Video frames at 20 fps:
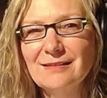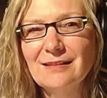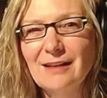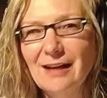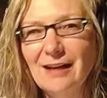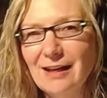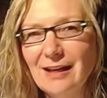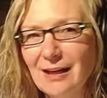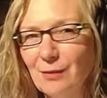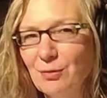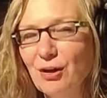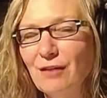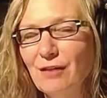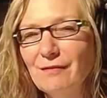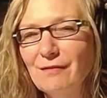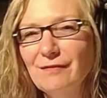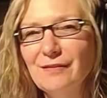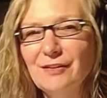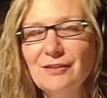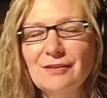I am
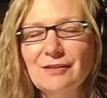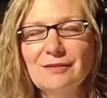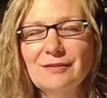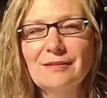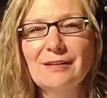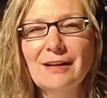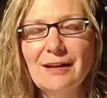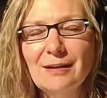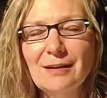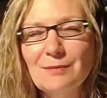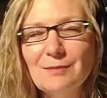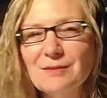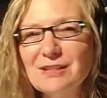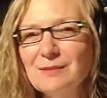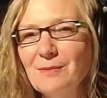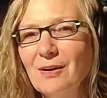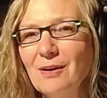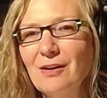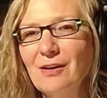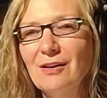confident. I am
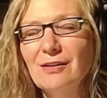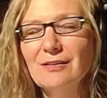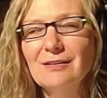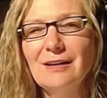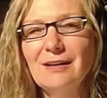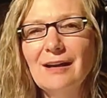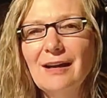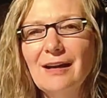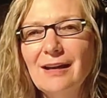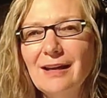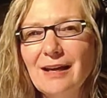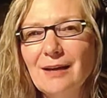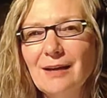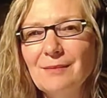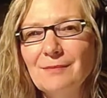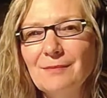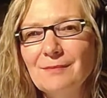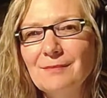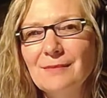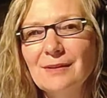smart. I
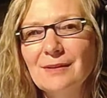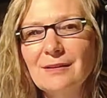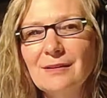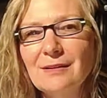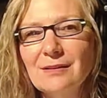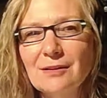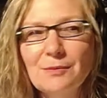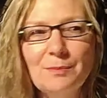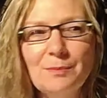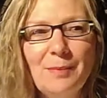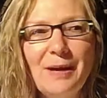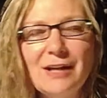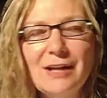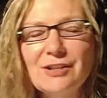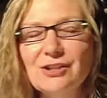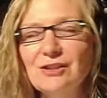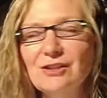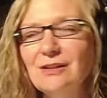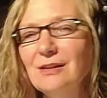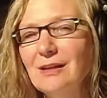am
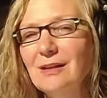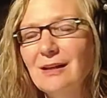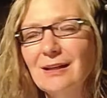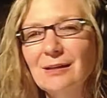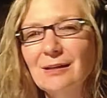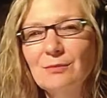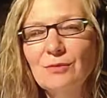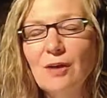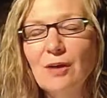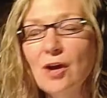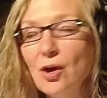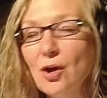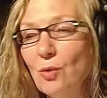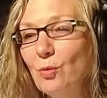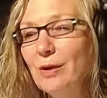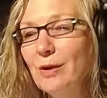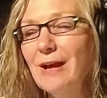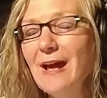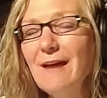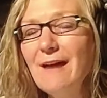compassionate. I am
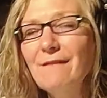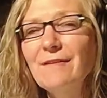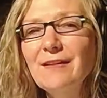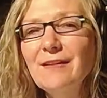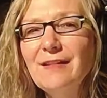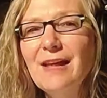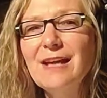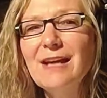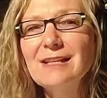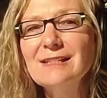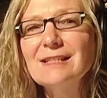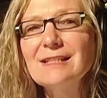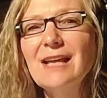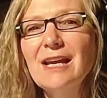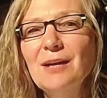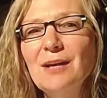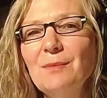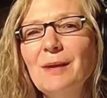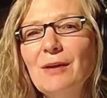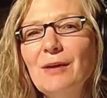whatever they
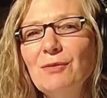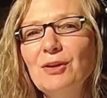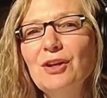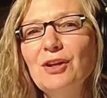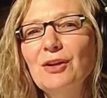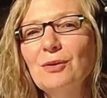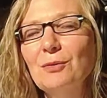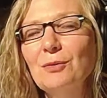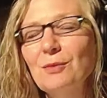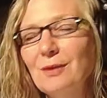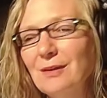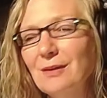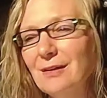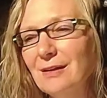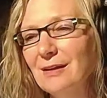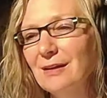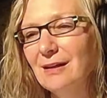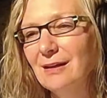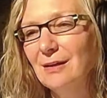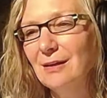say about you
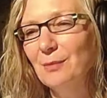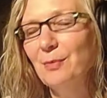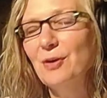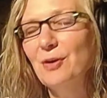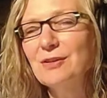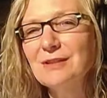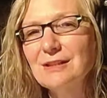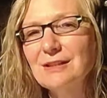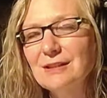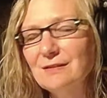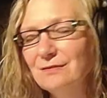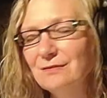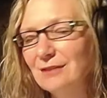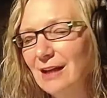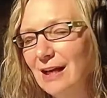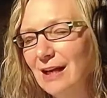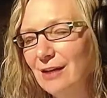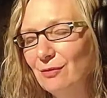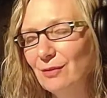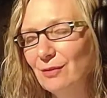in a positive
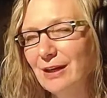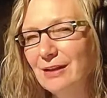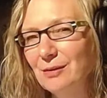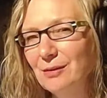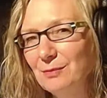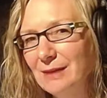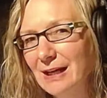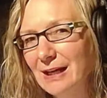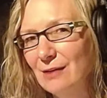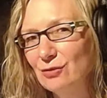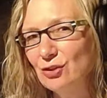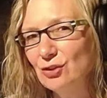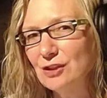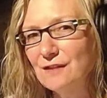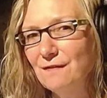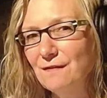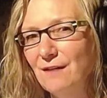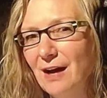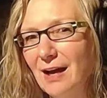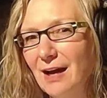light. Write them down,
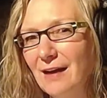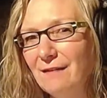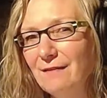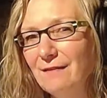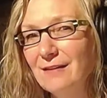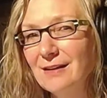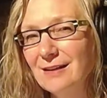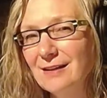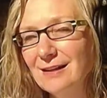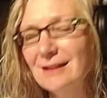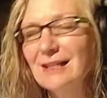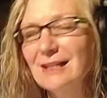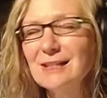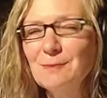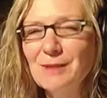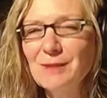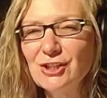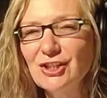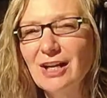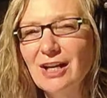just 5. That's
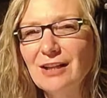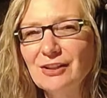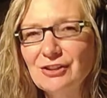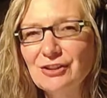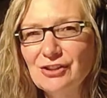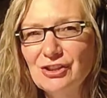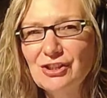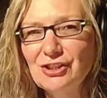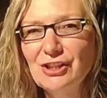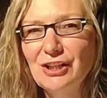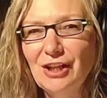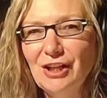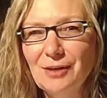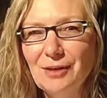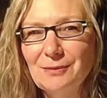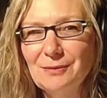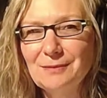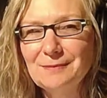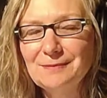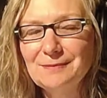my challenge to
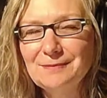you.